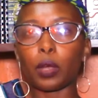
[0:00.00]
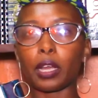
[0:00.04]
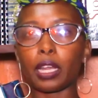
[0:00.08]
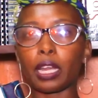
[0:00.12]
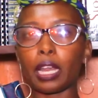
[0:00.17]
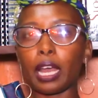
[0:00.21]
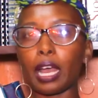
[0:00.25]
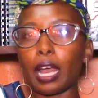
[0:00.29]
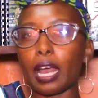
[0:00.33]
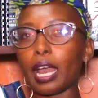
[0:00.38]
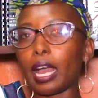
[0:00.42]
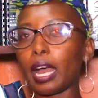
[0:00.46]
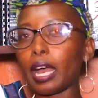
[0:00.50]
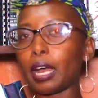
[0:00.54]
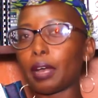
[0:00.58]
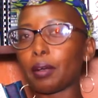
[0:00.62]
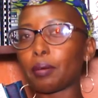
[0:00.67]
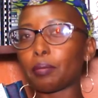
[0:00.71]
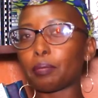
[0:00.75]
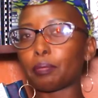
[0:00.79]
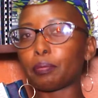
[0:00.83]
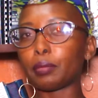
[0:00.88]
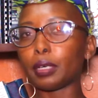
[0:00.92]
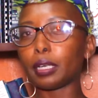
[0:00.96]
when I
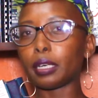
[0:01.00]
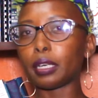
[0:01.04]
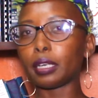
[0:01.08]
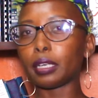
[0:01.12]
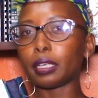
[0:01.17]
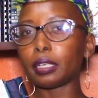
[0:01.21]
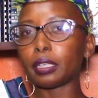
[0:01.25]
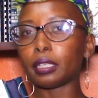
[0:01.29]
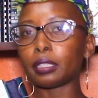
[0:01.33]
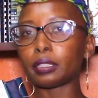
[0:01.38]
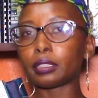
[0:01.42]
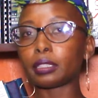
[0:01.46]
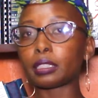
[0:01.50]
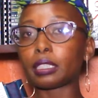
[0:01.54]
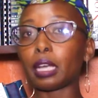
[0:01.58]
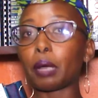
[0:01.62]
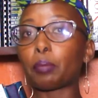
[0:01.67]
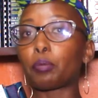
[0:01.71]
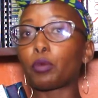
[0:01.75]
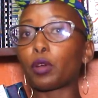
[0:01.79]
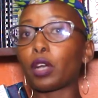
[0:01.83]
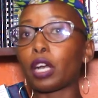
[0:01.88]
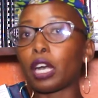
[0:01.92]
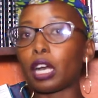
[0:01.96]
am
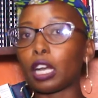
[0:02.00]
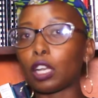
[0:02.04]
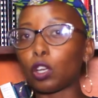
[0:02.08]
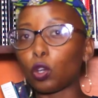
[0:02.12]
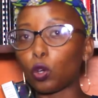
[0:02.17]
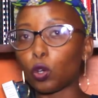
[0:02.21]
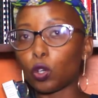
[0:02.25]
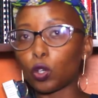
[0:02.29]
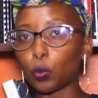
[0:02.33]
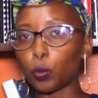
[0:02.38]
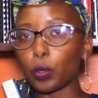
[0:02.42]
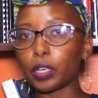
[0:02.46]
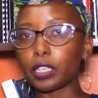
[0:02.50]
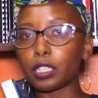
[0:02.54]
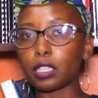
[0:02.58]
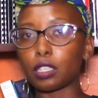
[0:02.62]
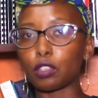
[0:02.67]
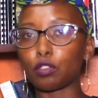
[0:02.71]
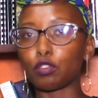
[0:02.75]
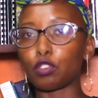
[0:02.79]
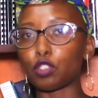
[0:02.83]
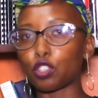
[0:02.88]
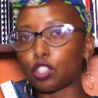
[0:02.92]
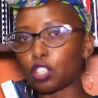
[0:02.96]
somewhere alone
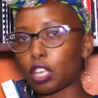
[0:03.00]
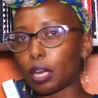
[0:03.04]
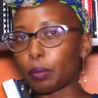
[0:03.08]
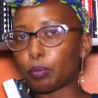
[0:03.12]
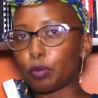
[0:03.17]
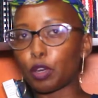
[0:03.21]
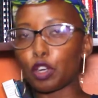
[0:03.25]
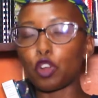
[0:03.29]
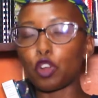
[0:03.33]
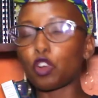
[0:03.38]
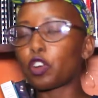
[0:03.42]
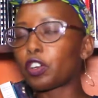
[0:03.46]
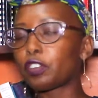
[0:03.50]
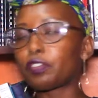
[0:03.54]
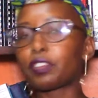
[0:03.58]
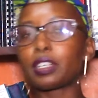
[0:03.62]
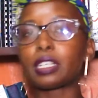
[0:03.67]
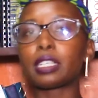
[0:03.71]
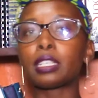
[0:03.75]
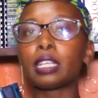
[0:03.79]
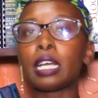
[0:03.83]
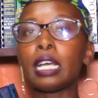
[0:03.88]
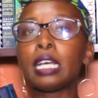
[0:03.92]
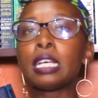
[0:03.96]
waiting for someone, or
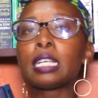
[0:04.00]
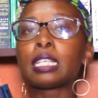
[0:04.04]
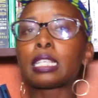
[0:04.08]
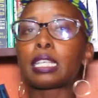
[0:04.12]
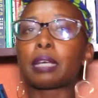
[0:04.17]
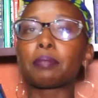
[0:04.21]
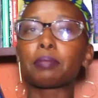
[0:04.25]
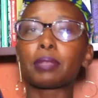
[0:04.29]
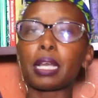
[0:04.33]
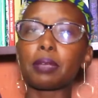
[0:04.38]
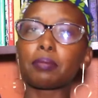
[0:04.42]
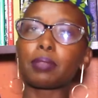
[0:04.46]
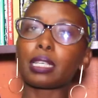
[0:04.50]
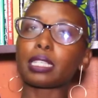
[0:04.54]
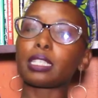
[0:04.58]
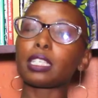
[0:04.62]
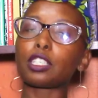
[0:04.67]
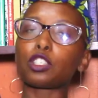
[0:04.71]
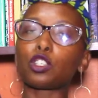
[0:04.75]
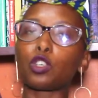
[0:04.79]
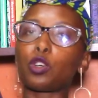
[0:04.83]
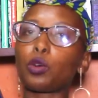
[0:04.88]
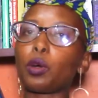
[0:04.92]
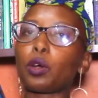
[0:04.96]
even sometimes
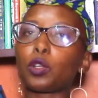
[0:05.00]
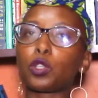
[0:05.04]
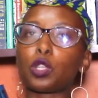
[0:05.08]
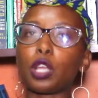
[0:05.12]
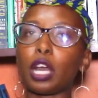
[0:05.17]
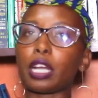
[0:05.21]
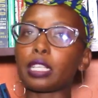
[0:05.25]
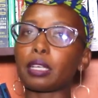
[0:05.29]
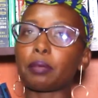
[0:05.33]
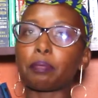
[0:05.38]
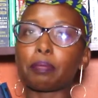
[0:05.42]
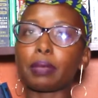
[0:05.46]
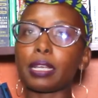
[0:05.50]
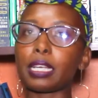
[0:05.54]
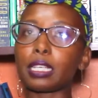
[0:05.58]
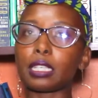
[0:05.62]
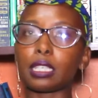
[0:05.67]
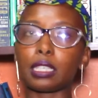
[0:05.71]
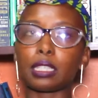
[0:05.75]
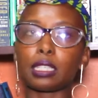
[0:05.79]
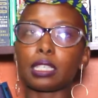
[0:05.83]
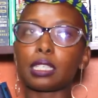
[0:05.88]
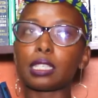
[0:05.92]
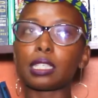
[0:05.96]
I just go at a
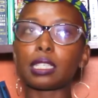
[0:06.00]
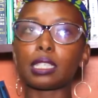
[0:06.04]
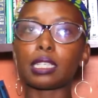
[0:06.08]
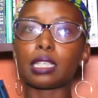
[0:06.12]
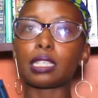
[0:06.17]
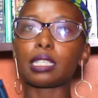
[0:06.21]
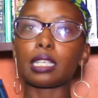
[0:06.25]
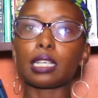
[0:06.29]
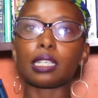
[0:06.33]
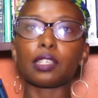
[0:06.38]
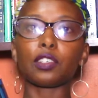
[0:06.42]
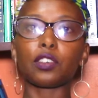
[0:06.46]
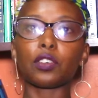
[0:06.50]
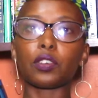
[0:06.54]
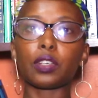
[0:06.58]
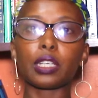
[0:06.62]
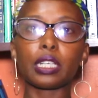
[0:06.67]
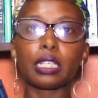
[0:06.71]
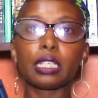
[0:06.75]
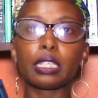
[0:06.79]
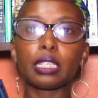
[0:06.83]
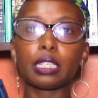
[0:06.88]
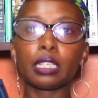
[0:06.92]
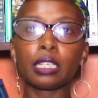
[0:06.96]
place and just sit and
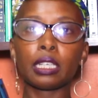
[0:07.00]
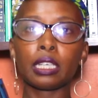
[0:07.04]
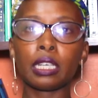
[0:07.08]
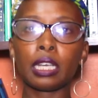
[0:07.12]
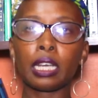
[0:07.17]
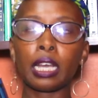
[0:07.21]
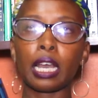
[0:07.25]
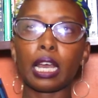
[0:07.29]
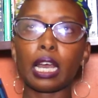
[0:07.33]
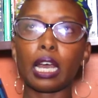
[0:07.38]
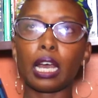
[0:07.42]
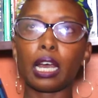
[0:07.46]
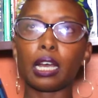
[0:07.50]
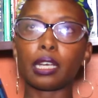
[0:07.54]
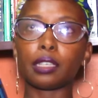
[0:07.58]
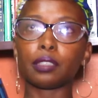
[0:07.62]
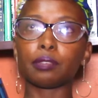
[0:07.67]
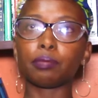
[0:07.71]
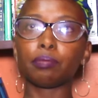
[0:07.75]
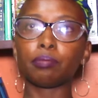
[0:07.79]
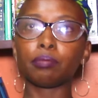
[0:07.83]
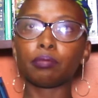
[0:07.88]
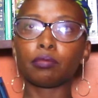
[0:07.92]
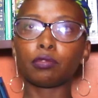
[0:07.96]
read
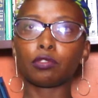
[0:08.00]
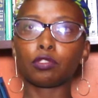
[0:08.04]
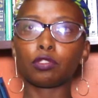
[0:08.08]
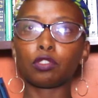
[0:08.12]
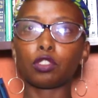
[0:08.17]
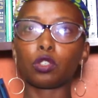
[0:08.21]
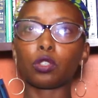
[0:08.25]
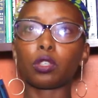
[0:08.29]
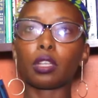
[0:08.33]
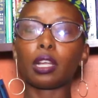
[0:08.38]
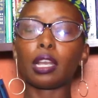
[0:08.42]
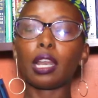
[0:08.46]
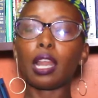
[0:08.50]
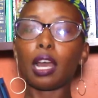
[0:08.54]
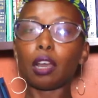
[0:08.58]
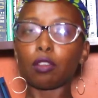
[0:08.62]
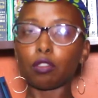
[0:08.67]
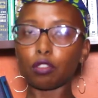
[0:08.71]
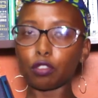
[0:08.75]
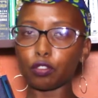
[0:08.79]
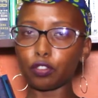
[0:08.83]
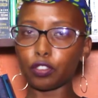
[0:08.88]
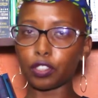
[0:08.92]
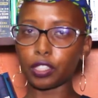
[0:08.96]
for the
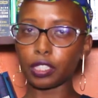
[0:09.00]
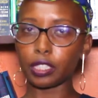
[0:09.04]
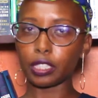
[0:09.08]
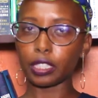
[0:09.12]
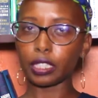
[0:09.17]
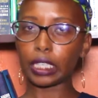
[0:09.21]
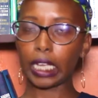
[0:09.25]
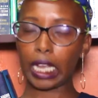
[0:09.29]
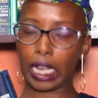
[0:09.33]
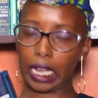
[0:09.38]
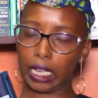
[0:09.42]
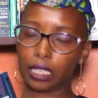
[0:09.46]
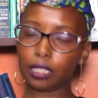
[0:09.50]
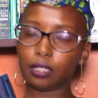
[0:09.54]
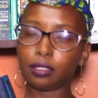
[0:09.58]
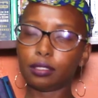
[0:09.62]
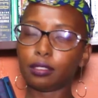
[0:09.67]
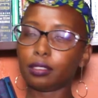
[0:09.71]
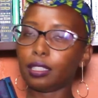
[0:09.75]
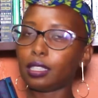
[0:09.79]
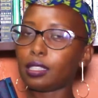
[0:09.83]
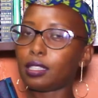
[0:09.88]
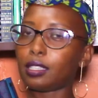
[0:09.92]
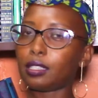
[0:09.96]
love of reading. Yeah,
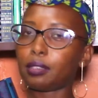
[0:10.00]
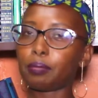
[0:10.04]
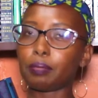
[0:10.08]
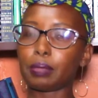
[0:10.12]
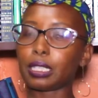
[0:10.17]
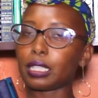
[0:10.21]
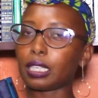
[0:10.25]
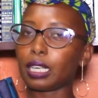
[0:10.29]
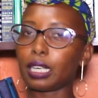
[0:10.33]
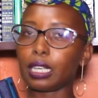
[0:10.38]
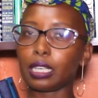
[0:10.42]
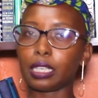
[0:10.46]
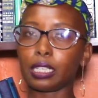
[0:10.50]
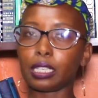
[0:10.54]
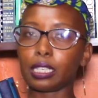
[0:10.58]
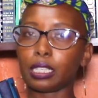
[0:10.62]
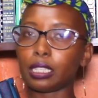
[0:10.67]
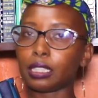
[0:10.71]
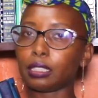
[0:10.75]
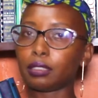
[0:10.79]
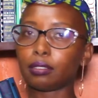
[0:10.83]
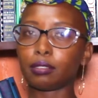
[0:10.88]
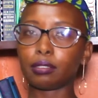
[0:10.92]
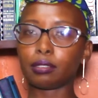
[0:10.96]
that's
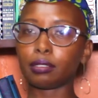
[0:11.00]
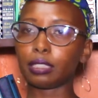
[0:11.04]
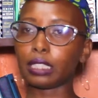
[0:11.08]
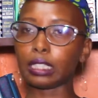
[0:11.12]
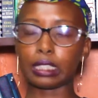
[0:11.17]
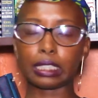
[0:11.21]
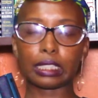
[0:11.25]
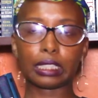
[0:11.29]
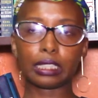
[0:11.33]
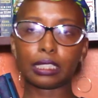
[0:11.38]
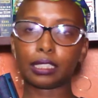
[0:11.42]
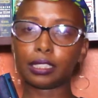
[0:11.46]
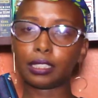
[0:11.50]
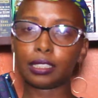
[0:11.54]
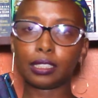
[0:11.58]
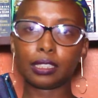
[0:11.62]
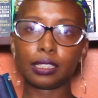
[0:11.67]
basically it.